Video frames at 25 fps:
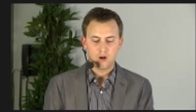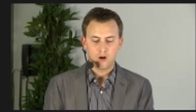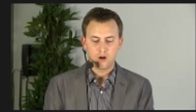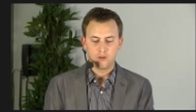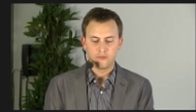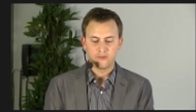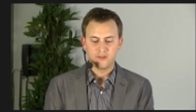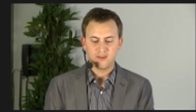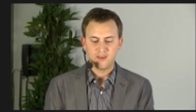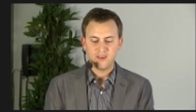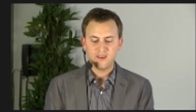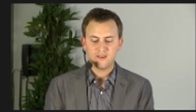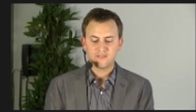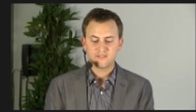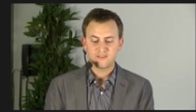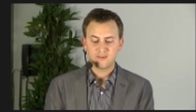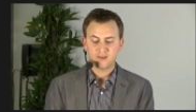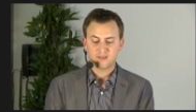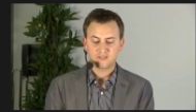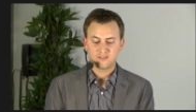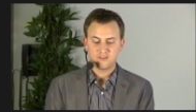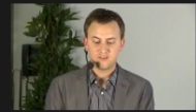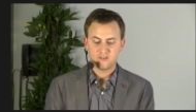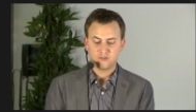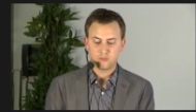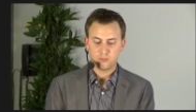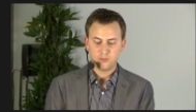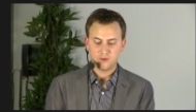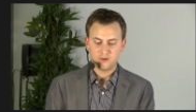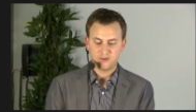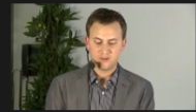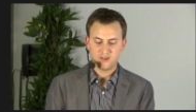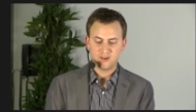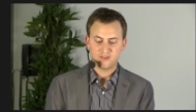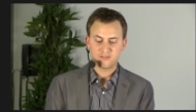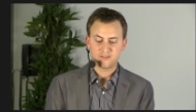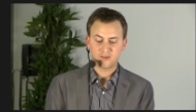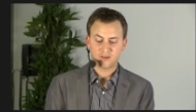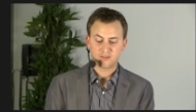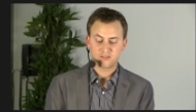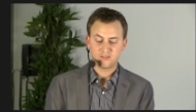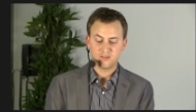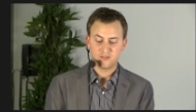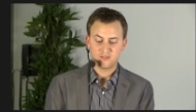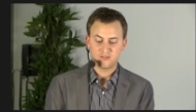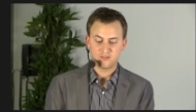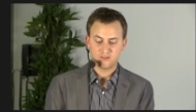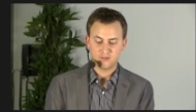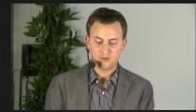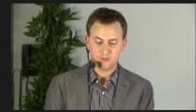on the x-axis, where the
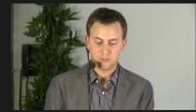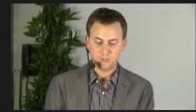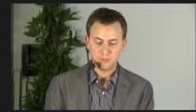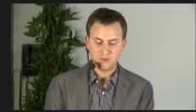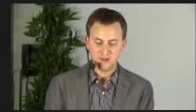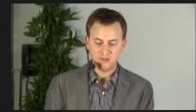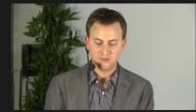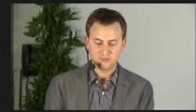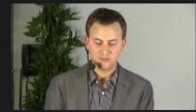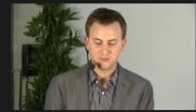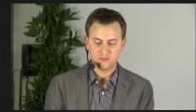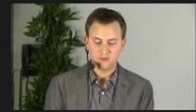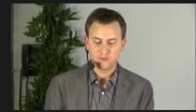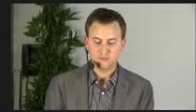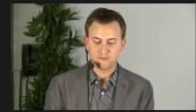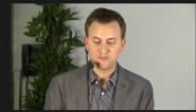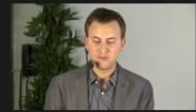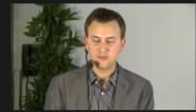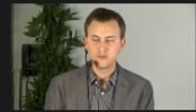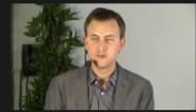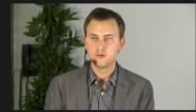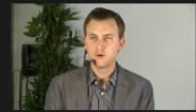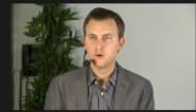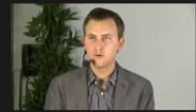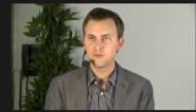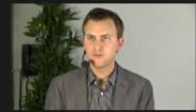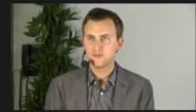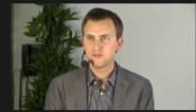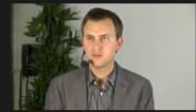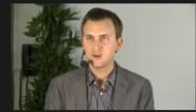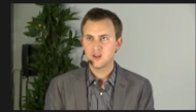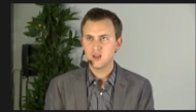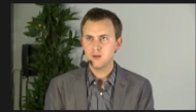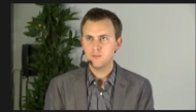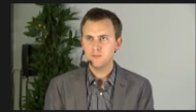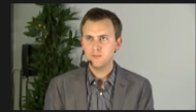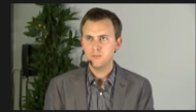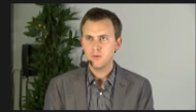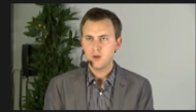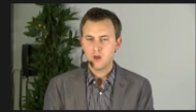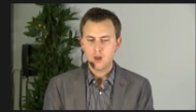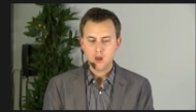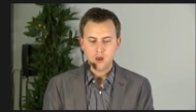x-axis means the video frame.